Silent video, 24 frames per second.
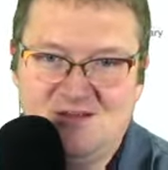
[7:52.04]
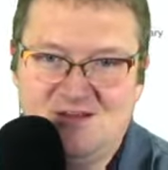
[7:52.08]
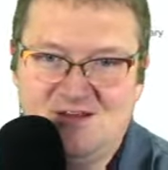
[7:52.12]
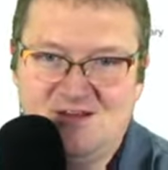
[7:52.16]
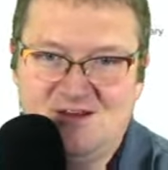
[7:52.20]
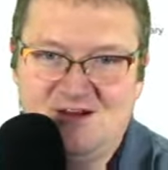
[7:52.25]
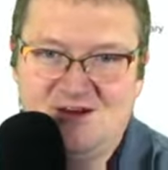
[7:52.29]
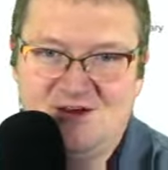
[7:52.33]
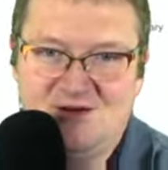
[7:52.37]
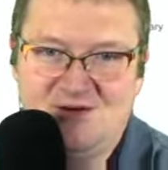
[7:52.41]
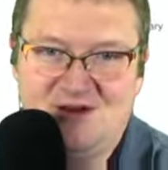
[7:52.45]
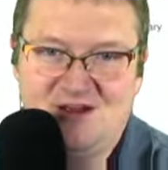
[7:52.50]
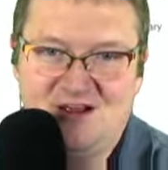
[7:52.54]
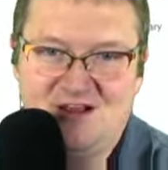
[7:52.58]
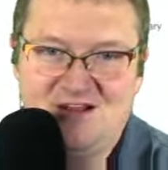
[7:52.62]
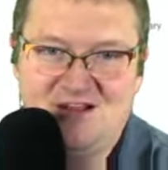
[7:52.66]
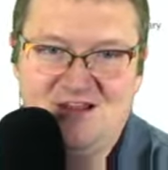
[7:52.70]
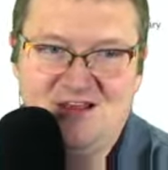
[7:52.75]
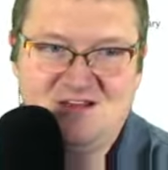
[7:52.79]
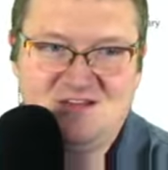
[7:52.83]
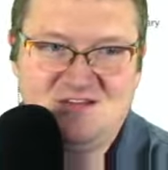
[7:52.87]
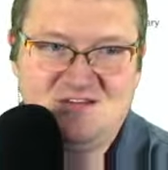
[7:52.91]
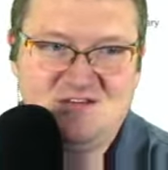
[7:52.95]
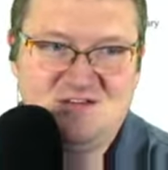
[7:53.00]
All right.
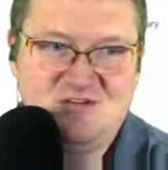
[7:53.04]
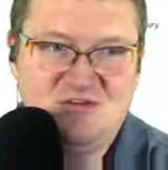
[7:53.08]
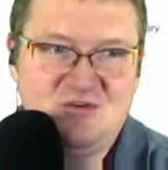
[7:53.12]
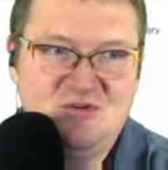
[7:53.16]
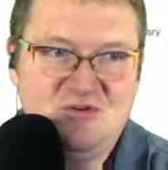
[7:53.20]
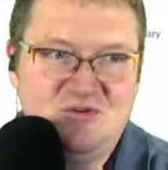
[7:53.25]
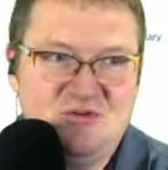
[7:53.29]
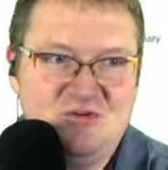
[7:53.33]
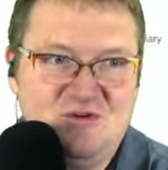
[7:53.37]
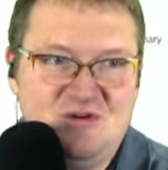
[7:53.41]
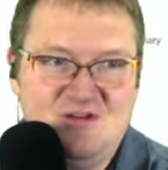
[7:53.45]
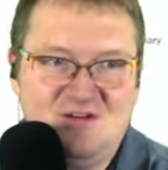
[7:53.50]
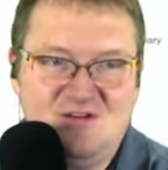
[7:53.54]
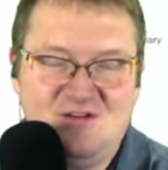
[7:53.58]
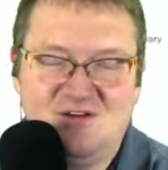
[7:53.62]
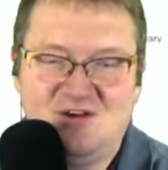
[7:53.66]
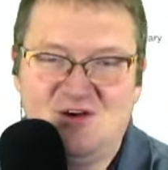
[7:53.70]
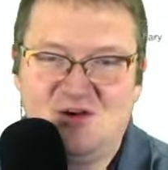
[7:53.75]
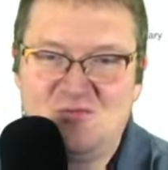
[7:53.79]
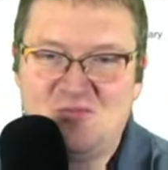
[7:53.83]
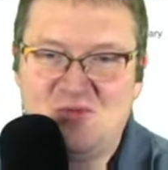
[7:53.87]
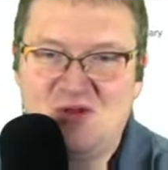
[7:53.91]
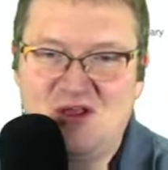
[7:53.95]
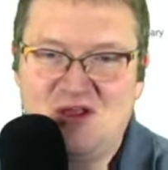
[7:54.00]
Let's do
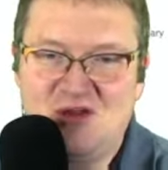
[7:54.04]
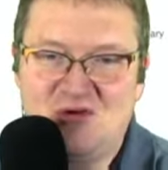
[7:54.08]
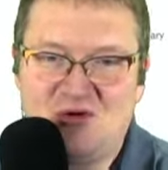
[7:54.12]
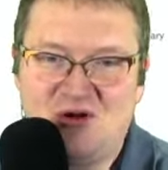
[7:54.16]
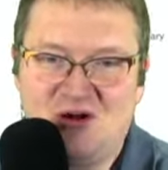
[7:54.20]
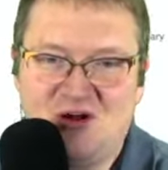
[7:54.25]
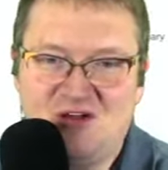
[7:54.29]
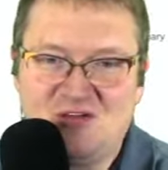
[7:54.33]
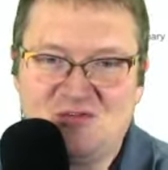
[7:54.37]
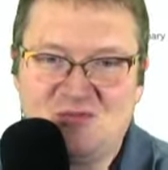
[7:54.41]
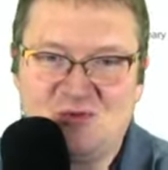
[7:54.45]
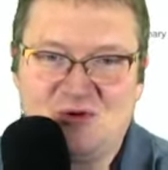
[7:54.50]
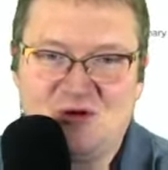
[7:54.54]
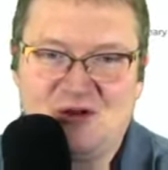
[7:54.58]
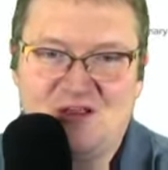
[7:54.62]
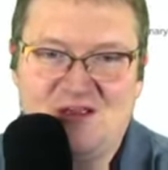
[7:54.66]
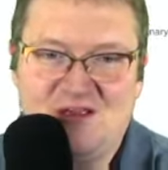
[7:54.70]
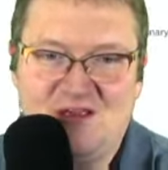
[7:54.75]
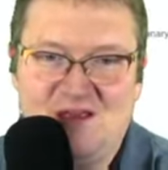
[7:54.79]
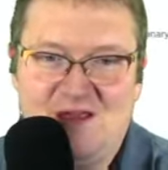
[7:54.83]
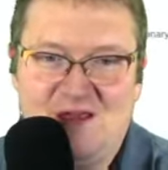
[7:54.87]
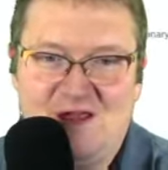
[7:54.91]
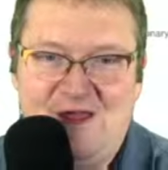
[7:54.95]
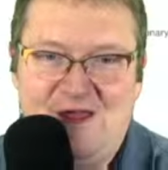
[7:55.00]
our mini crossword.
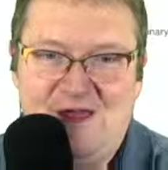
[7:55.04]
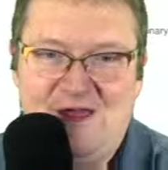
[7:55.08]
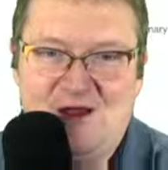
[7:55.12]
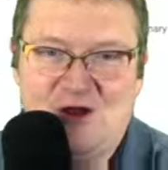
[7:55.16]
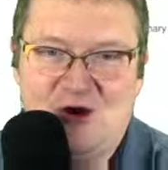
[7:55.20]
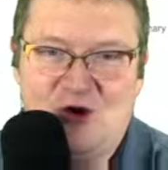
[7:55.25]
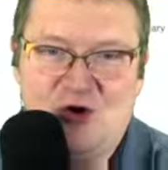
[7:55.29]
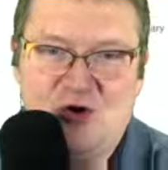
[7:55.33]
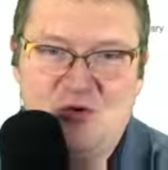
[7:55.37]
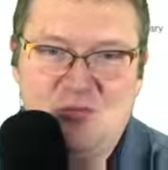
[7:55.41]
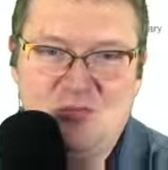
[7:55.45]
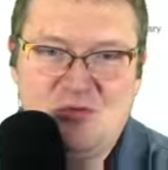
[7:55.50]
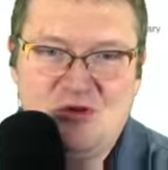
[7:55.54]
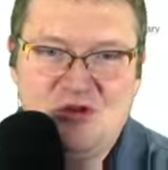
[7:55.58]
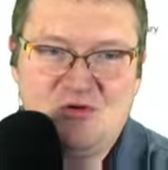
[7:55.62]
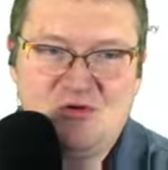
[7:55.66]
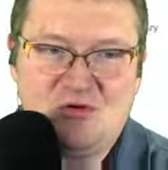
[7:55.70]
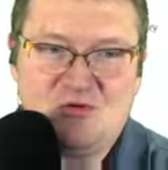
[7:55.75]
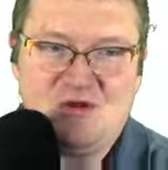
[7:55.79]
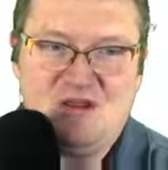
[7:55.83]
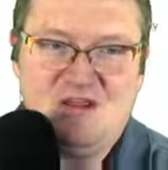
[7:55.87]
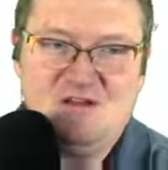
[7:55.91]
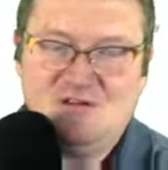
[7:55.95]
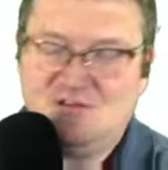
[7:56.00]
Urban
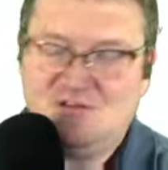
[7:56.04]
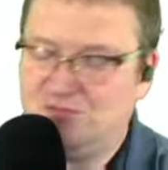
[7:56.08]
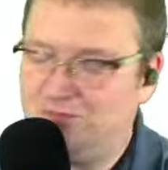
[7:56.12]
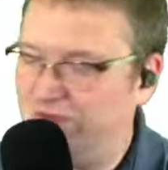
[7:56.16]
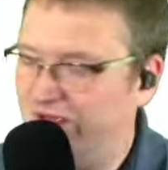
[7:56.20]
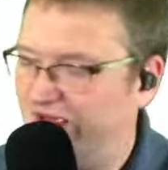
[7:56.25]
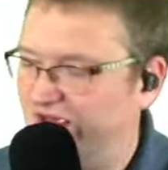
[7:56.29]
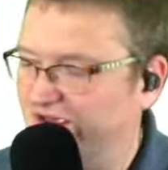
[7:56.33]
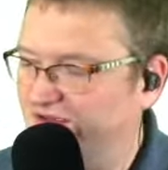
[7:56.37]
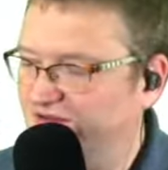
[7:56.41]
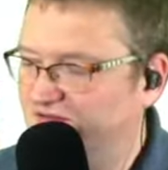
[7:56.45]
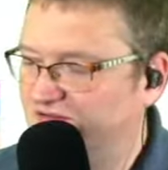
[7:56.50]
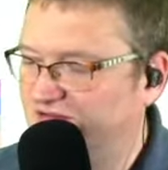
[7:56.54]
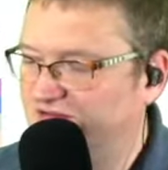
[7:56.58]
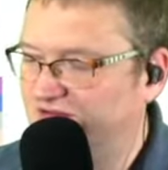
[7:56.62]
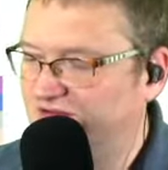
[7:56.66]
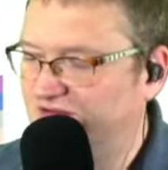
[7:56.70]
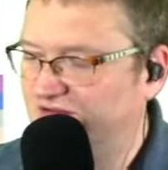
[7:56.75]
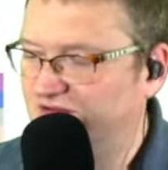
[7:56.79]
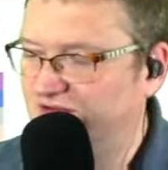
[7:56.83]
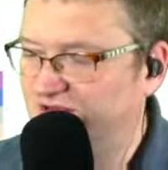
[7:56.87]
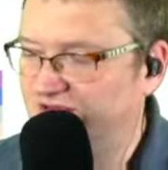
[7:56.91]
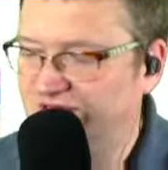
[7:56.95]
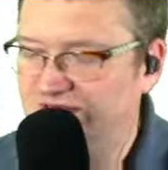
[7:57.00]
green space.
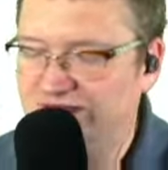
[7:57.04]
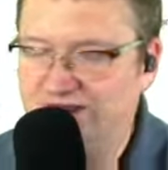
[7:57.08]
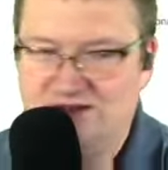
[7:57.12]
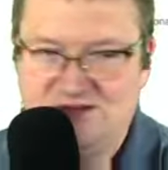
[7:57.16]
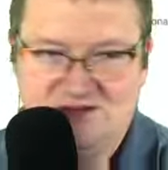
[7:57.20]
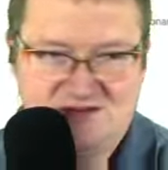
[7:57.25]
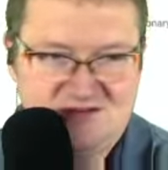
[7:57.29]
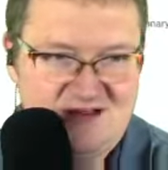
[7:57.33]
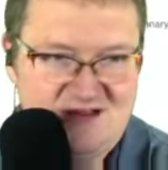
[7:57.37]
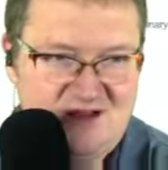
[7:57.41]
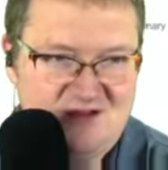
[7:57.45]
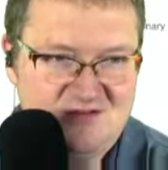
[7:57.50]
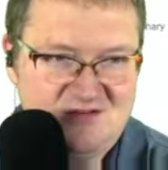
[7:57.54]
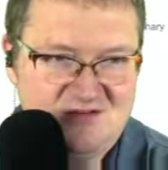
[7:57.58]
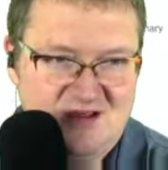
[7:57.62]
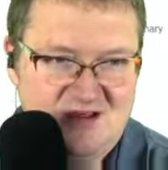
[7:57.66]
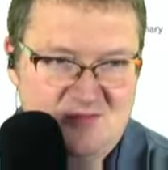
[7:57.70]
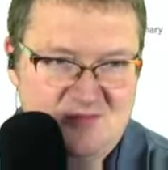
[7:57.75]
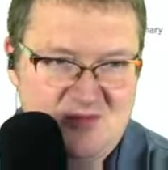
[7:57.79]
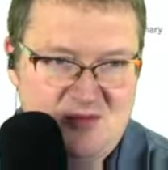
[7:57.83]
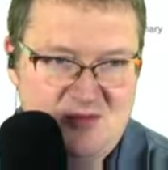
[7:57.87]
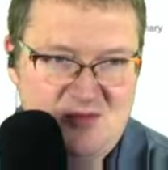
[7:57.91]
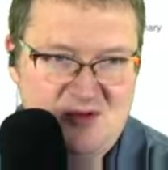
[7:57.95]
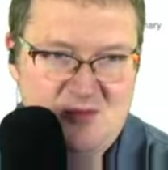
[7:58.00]
Sounds like
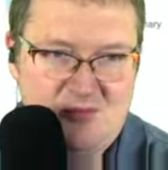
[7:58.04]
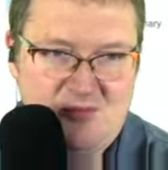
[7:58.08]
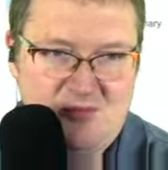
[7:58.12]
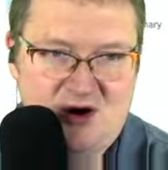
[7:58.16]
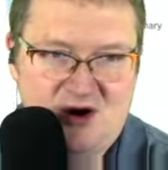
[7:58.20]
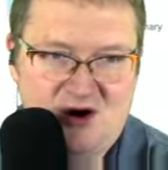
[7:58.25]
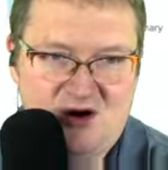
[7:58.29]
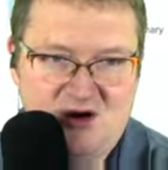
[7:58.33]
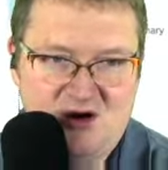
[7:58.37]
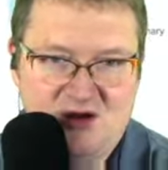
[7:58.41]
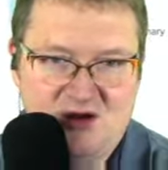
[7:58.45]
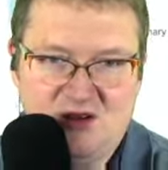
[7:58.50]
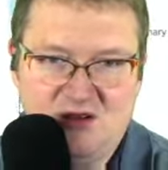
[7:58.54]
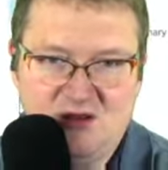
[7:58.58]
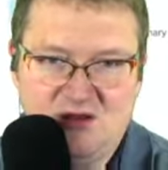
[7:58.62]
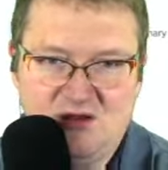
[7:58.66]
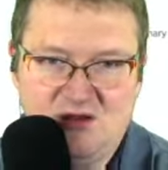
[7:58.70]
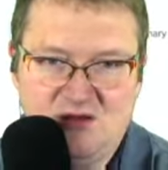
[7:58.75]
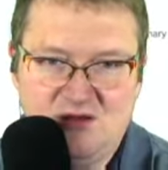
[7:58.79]
maybe a park.